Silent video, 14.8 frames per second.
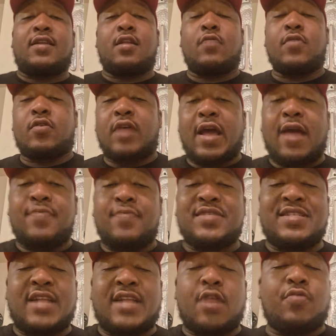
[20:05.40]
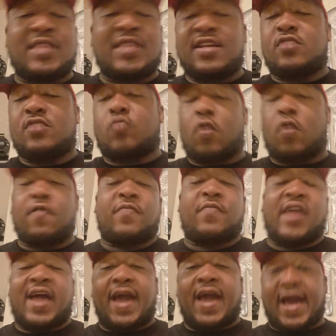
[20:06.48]
with crabs is they don't think it's worth the
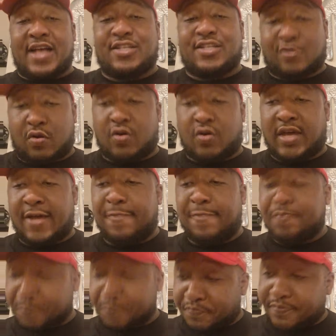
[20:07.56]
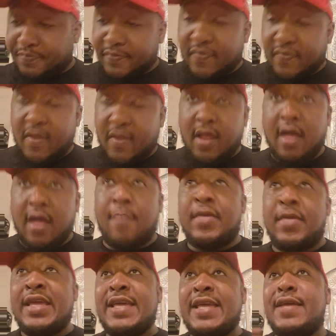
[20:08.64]
hassle. Okay,
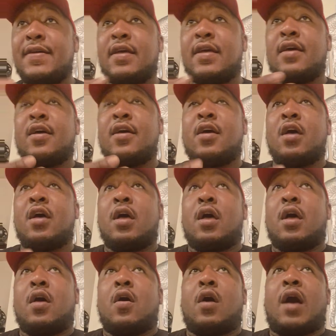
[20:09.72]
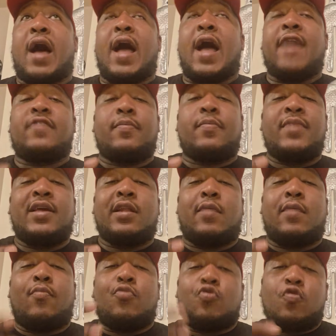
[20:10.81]
me, I have to be in a
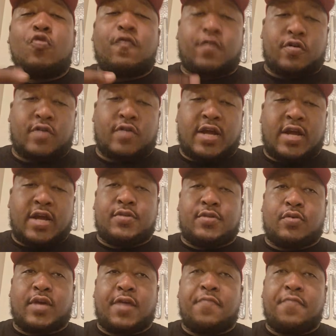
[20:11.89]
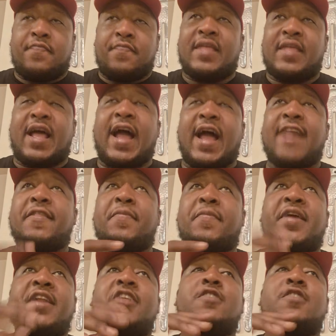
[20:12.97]
mood for crab. Okay, I have to be in
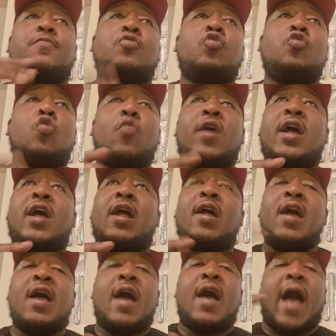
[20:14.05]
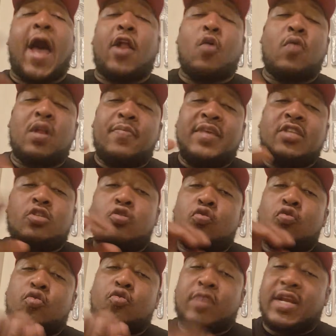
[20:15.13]
this mood where I don't want to be too
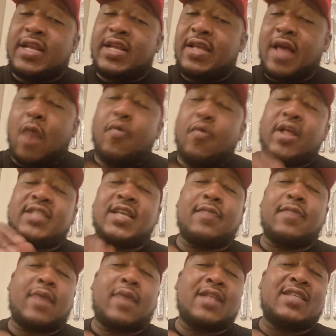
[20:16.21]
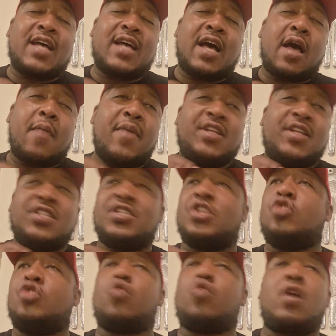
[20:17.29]
greedy. I want to take my time and just
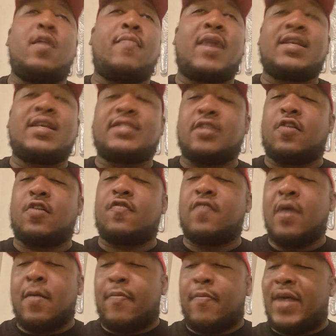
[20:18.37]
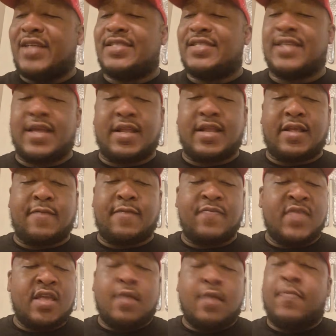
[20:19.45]
enjoy myself, my setting,
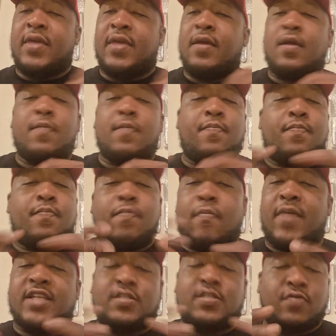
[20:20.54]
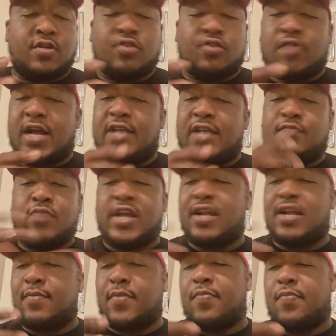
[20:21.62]
me messing with the crabs, breaking them
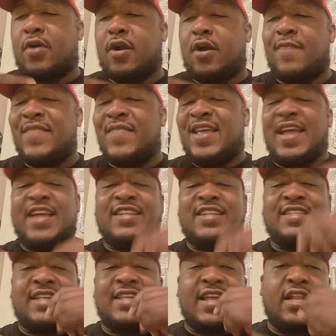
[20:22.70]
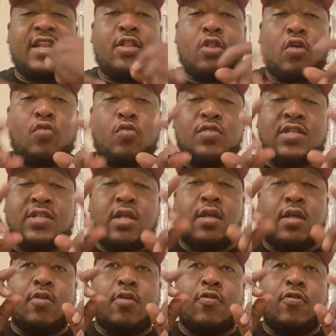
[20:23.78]
apart, and just getting those
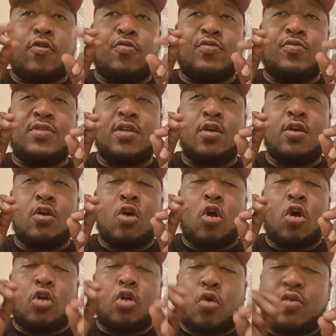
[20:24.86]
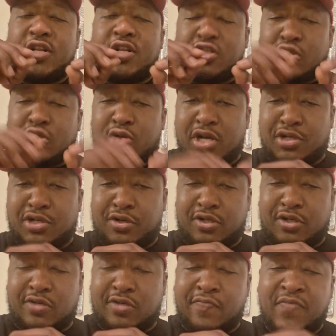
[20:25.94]
golden treasures.
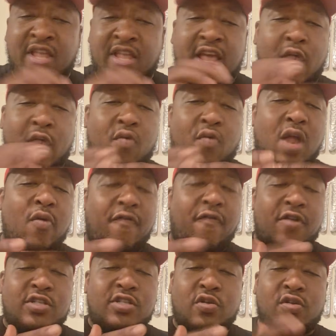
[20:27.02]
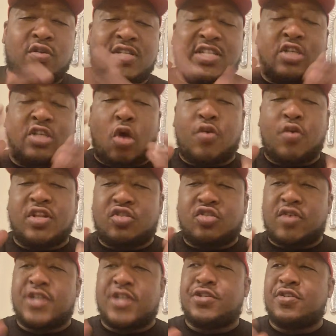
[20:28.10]
And what I refer to as these golden
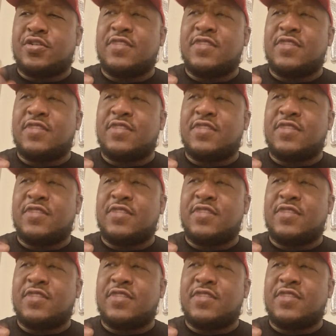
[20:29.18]
treasures